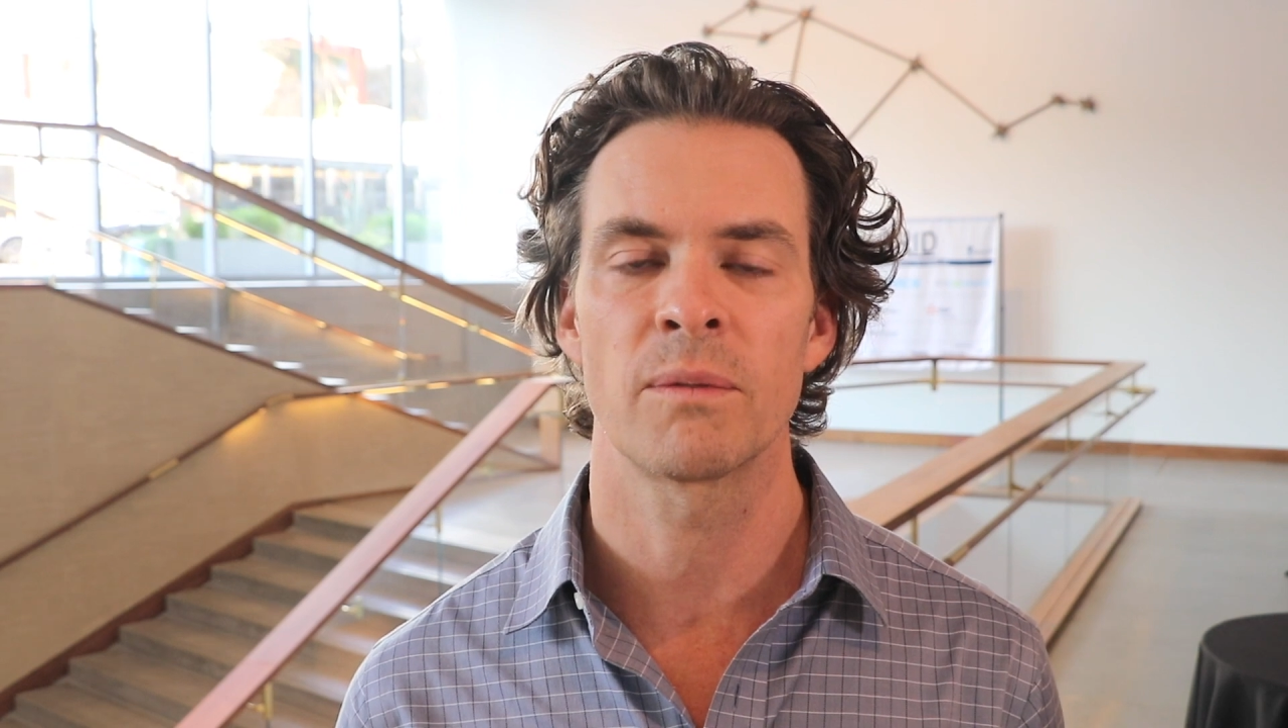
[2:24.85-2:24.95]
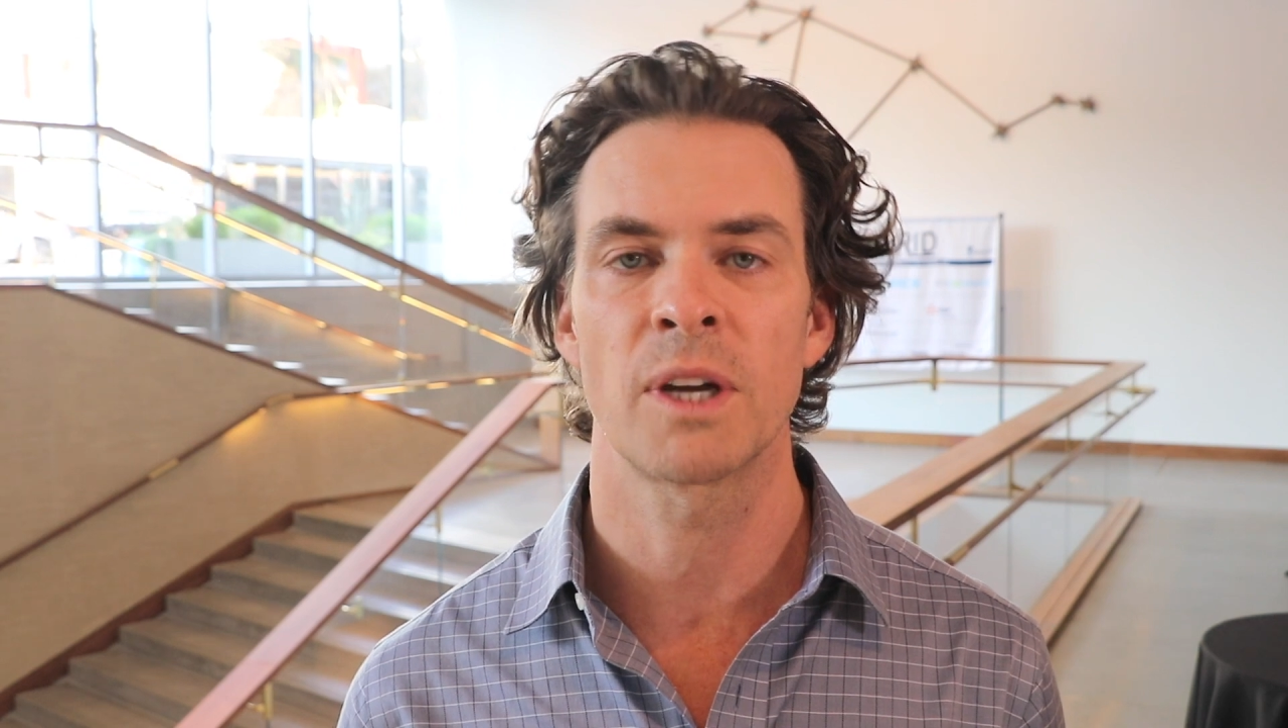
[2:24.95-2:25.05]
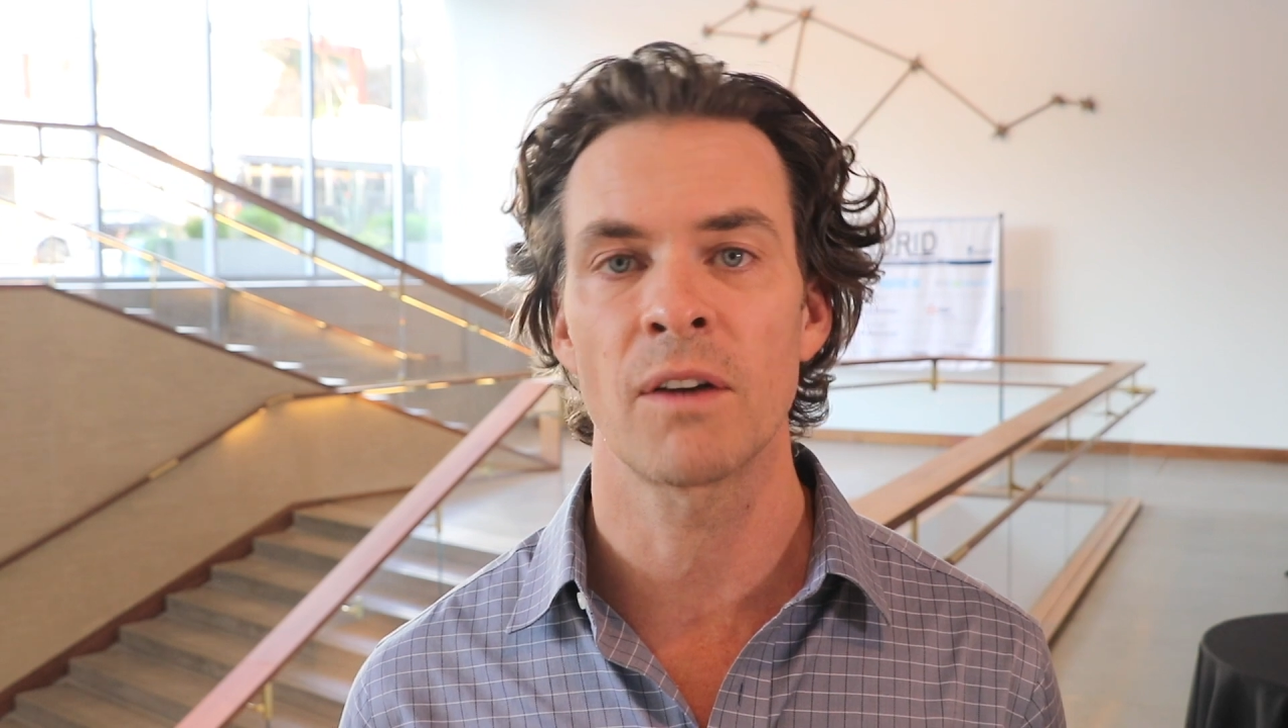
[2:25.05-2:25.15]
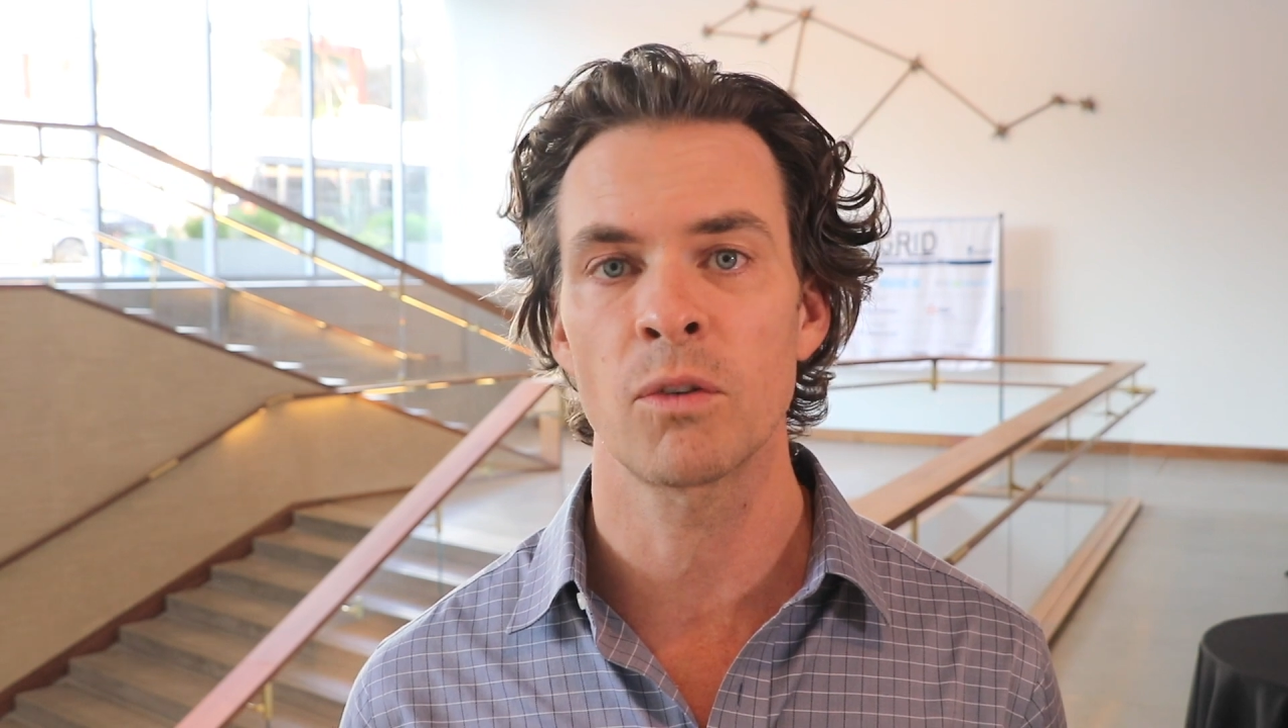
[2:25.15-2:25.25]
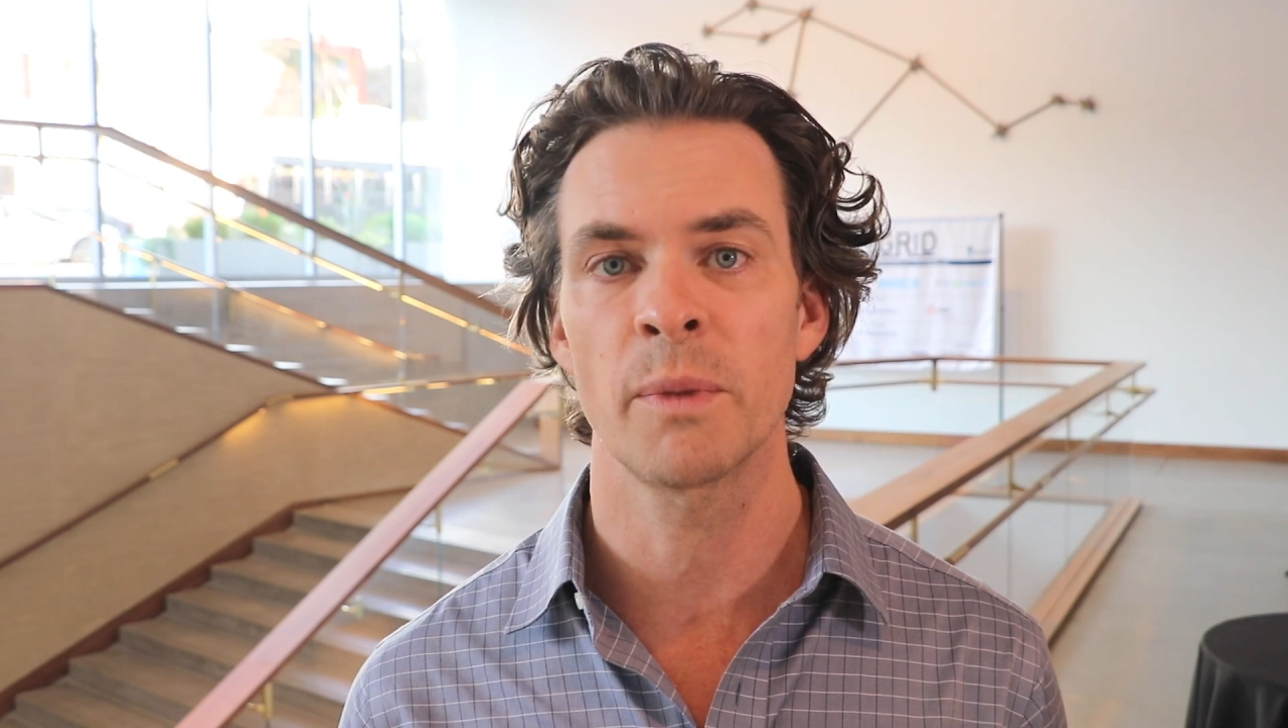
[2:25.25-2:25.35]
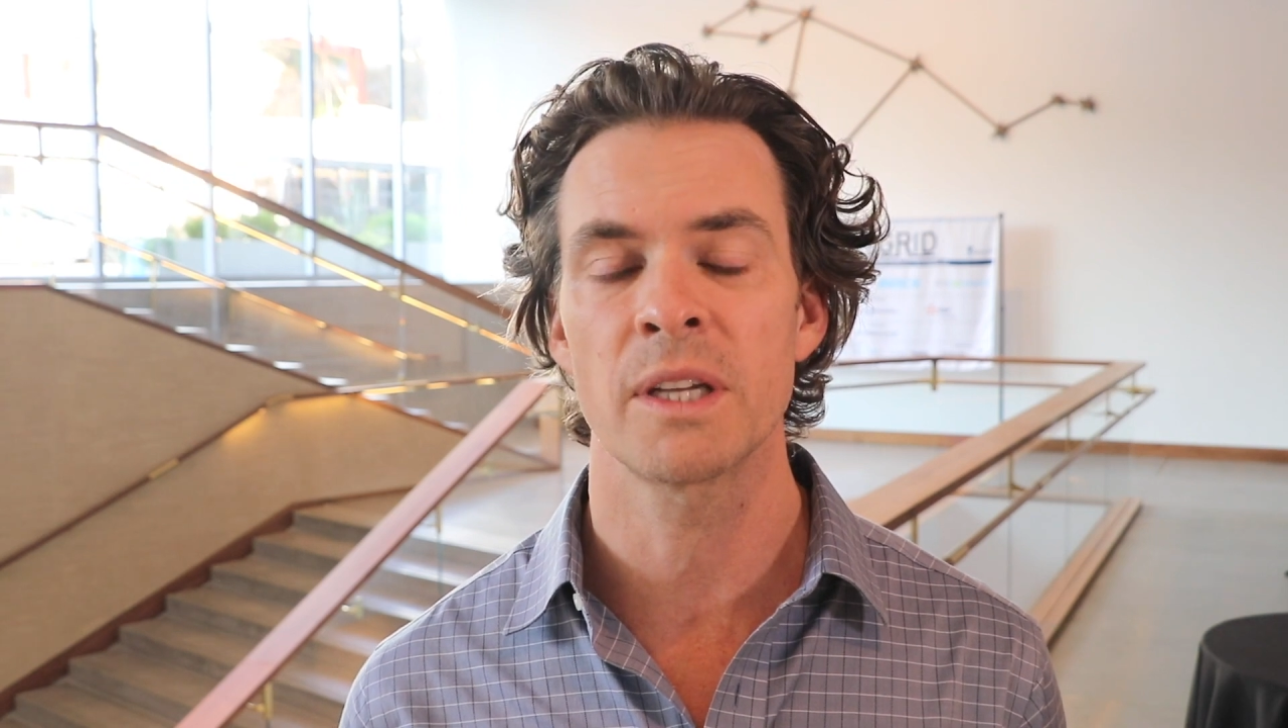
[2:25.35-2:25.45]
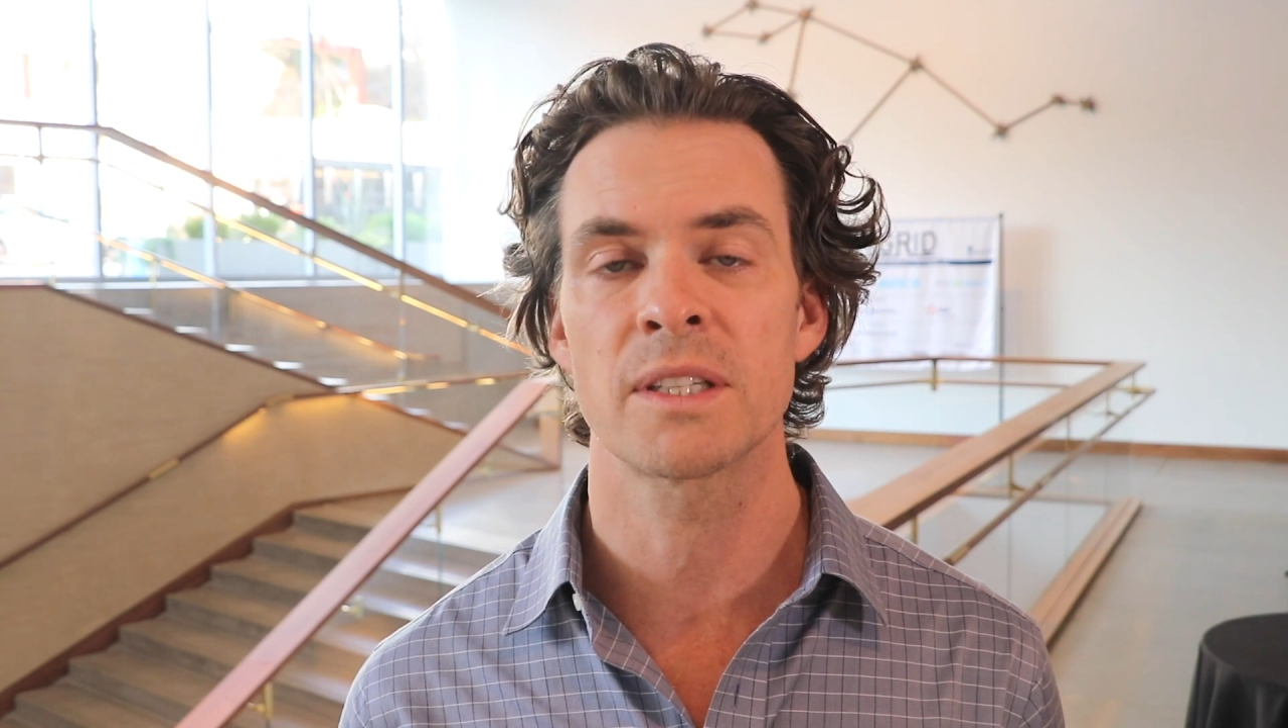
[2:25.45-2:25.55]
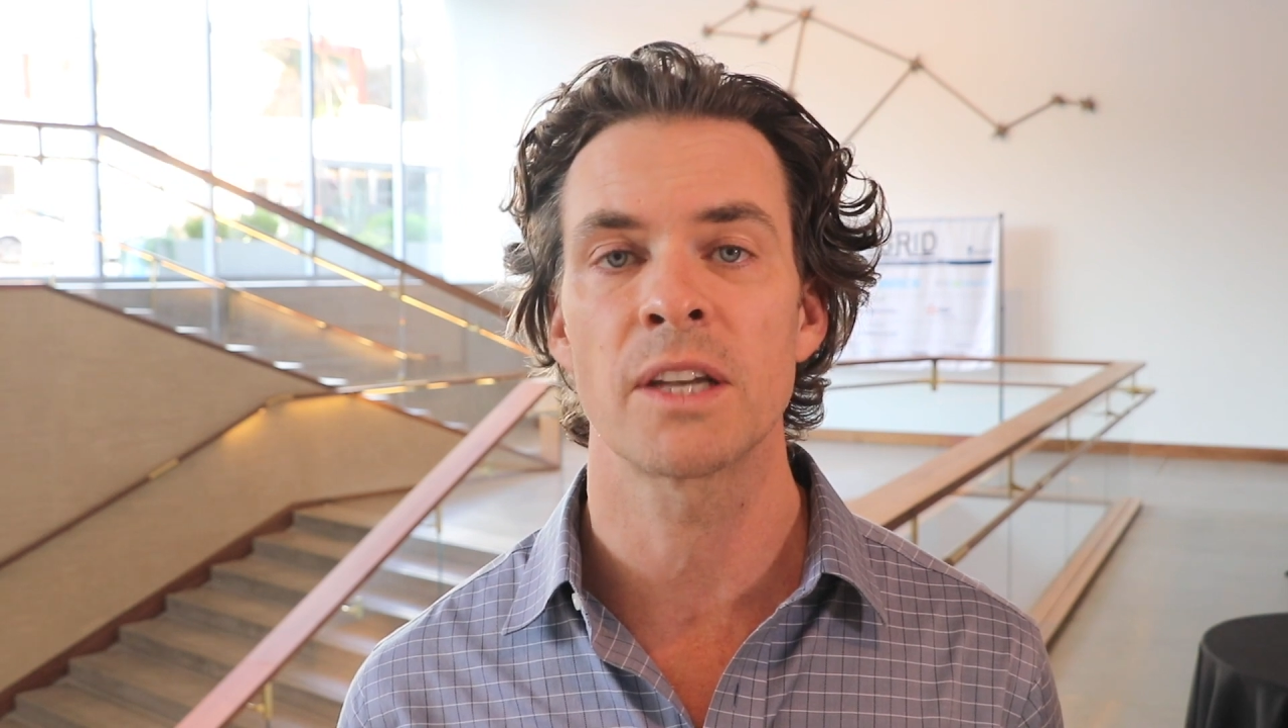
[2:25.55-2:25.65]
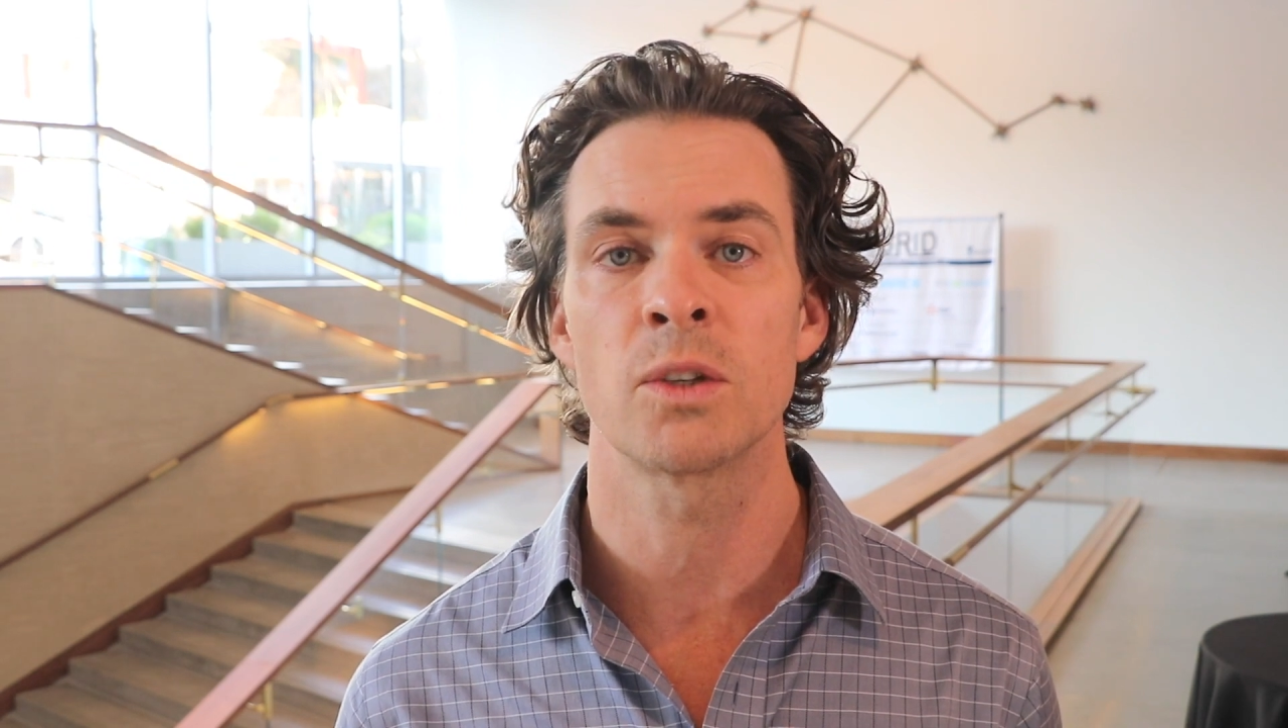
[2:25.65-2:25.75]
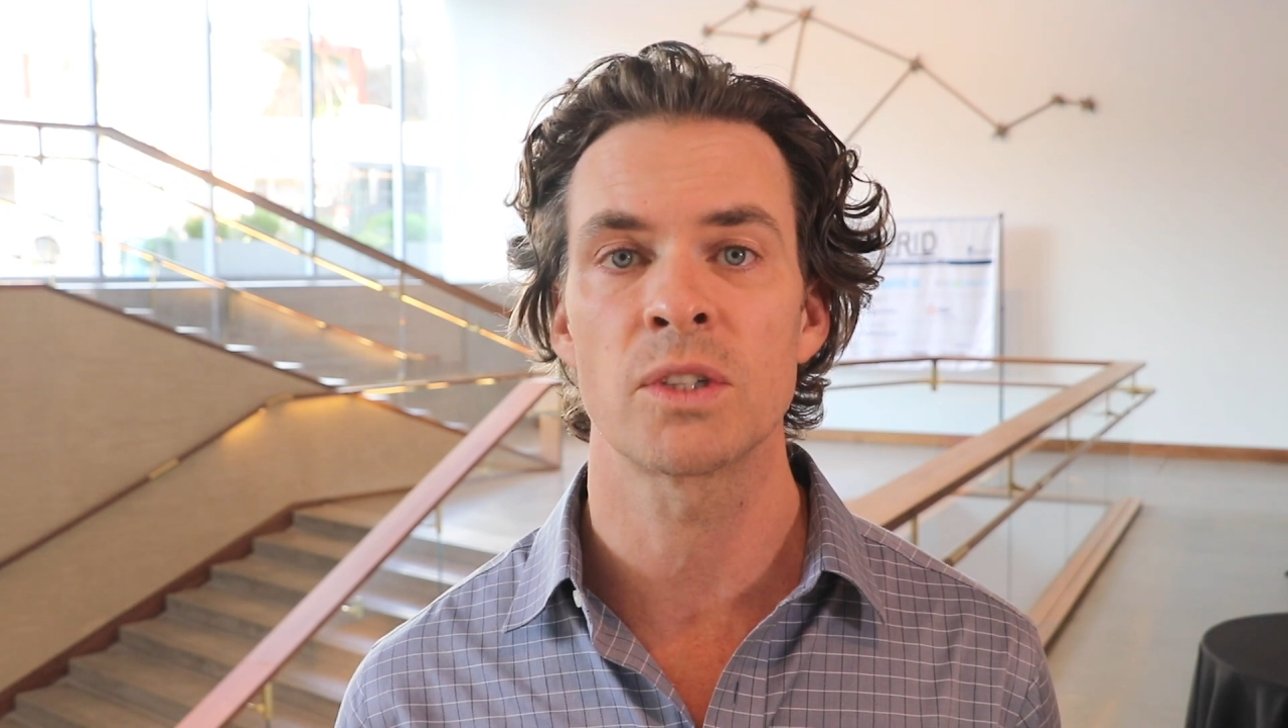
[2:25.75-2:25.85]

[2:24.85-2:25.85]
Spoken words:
governments and